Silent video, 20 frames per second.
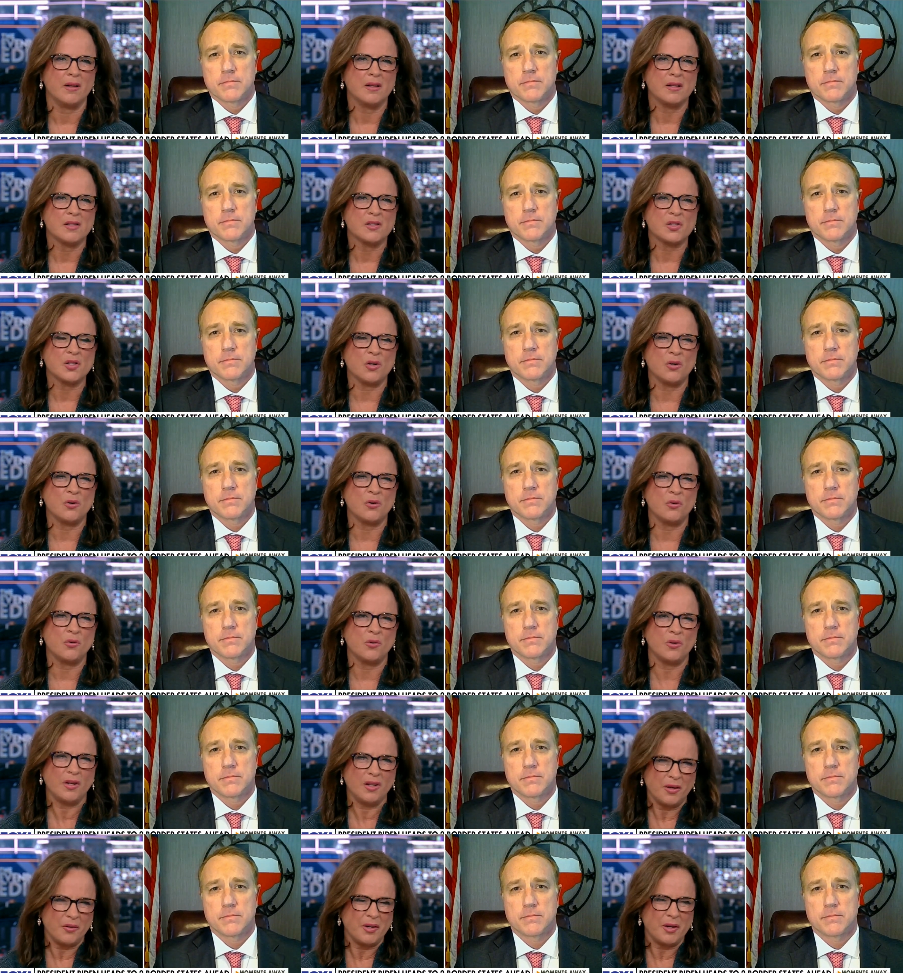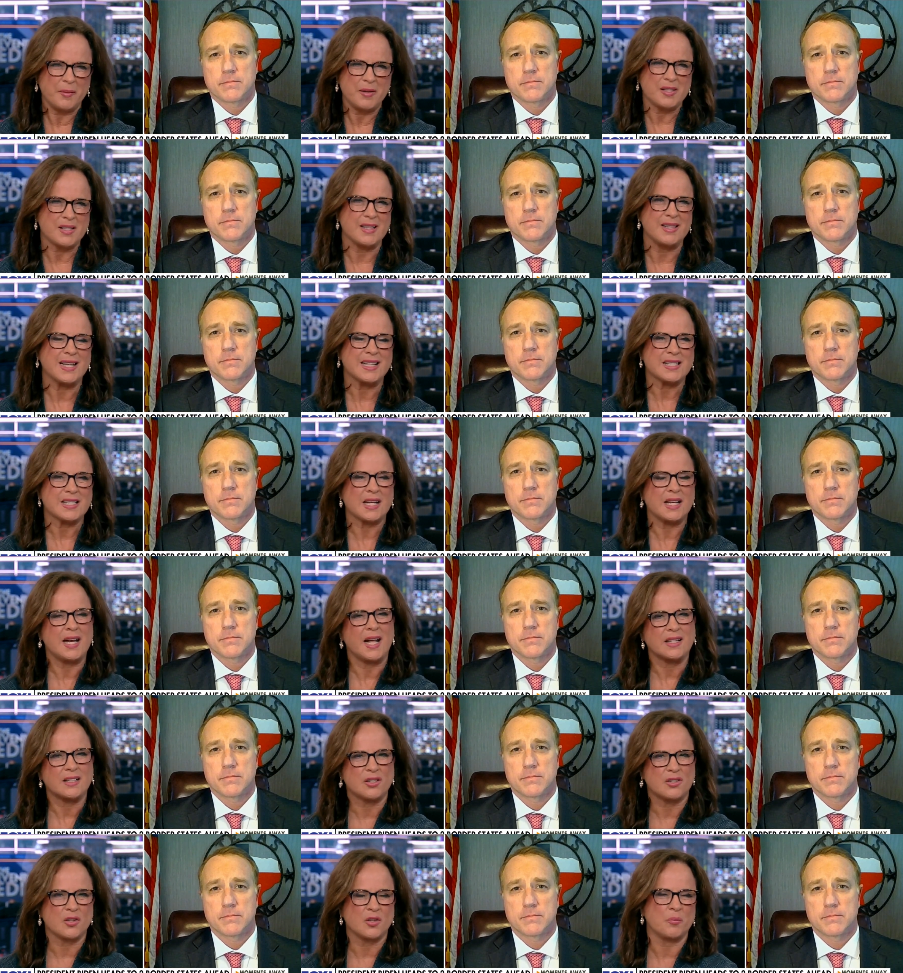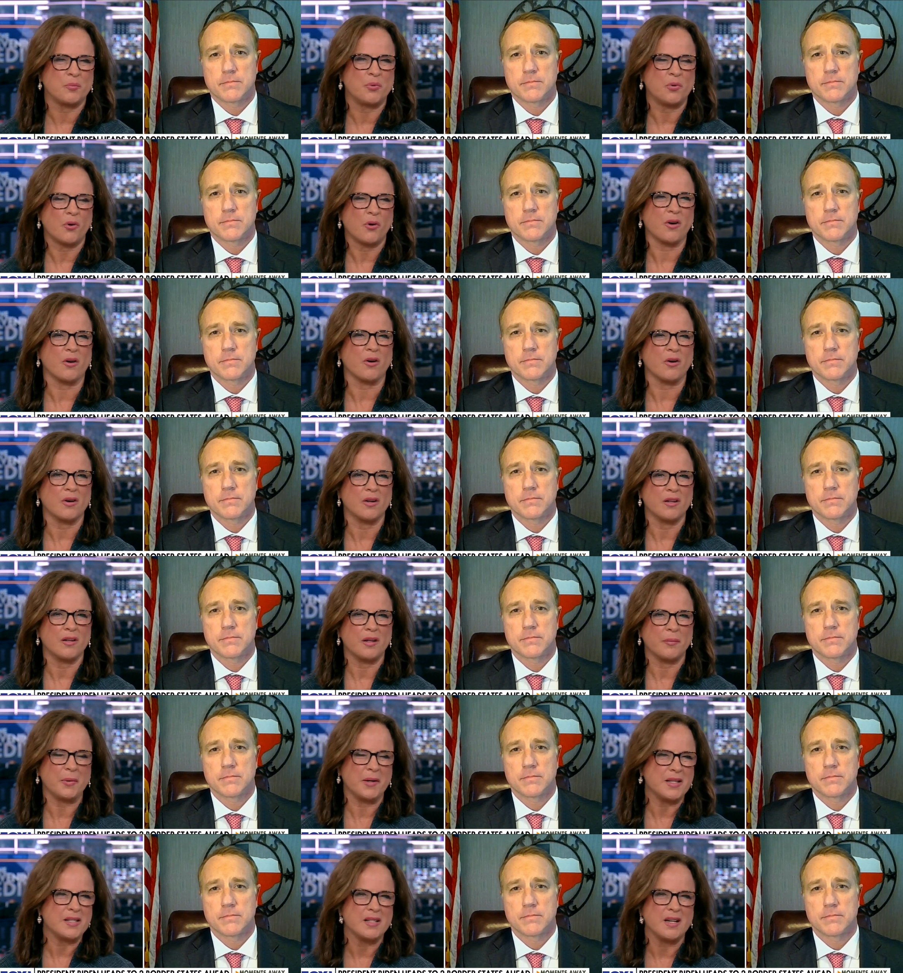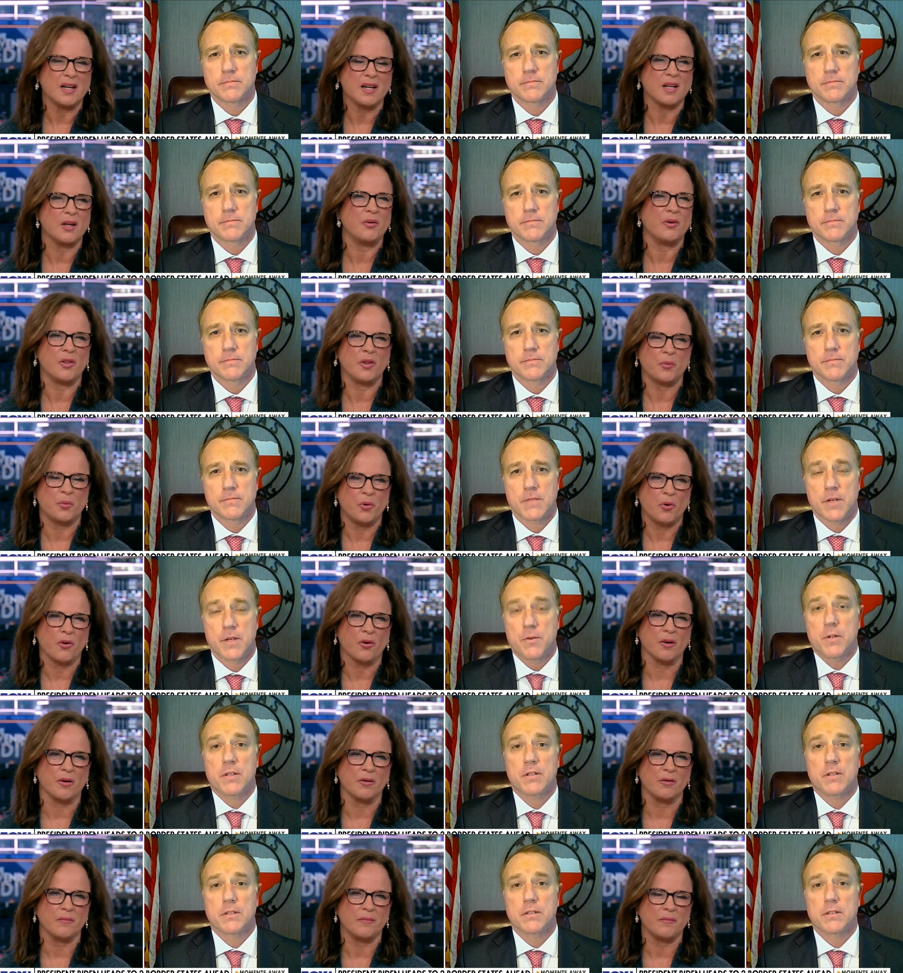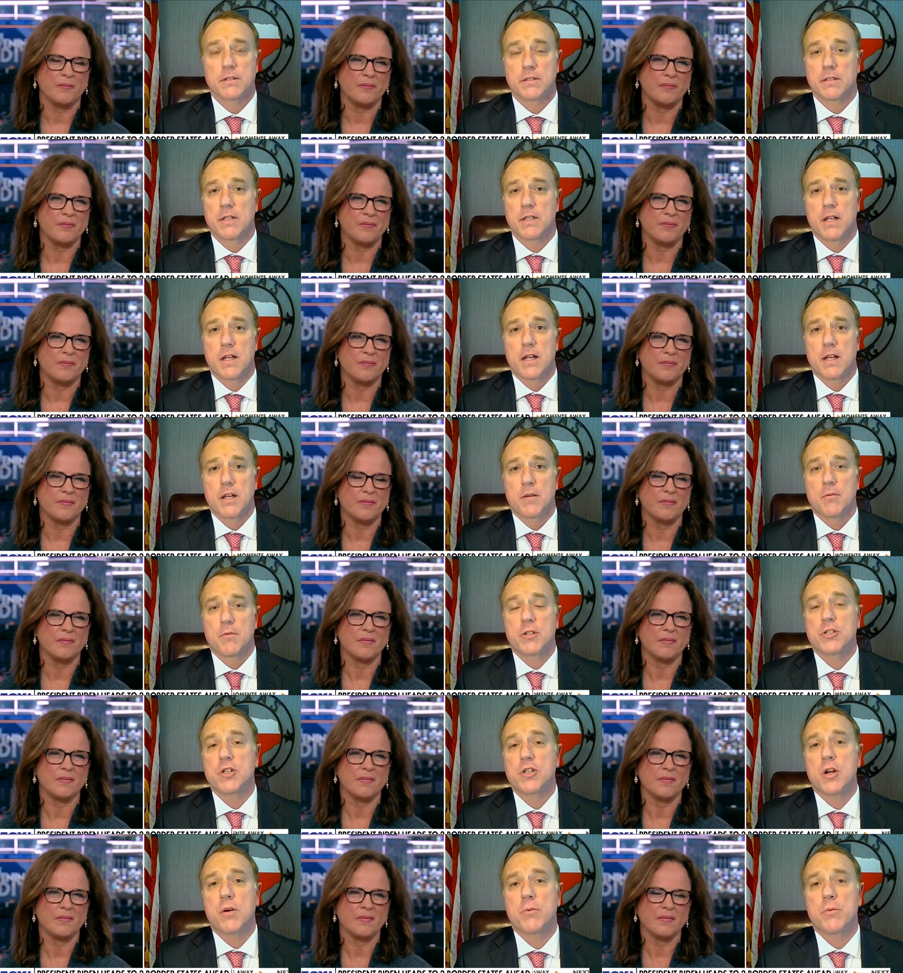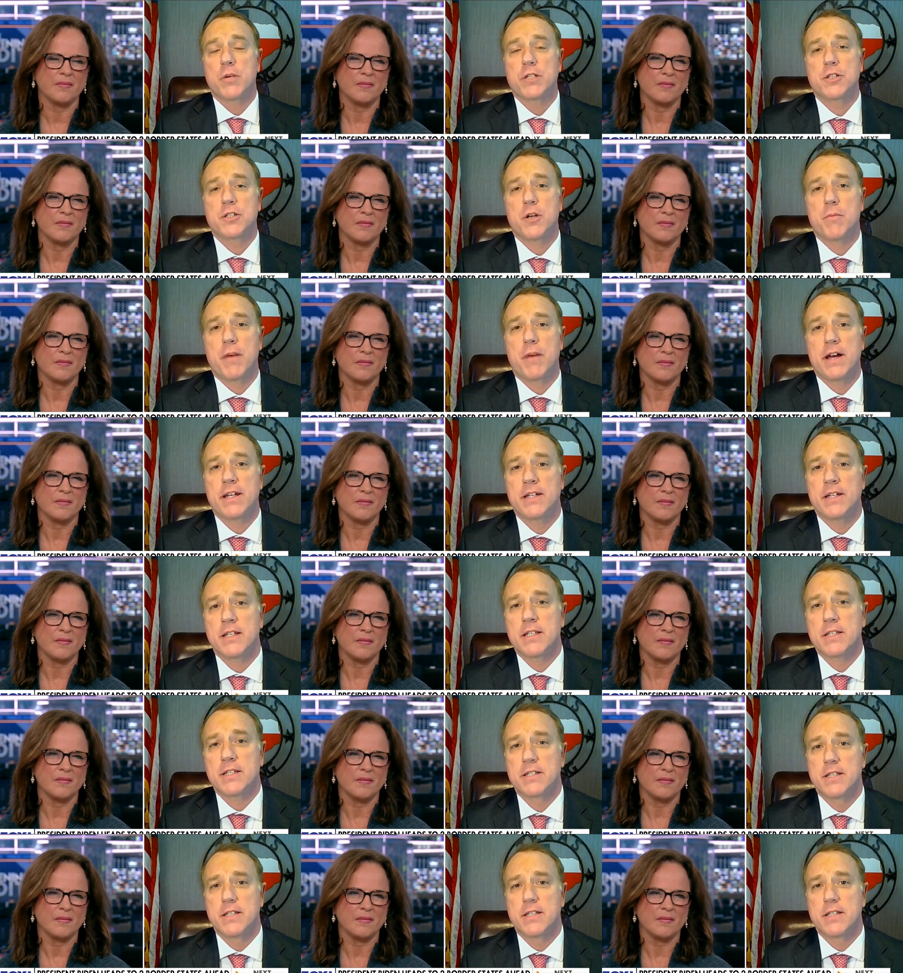Speaker 1: So you know what I mean. So that's connected to the border, but he's not going to the border. Well,
Speaker 2: what Joe what Joe Biden has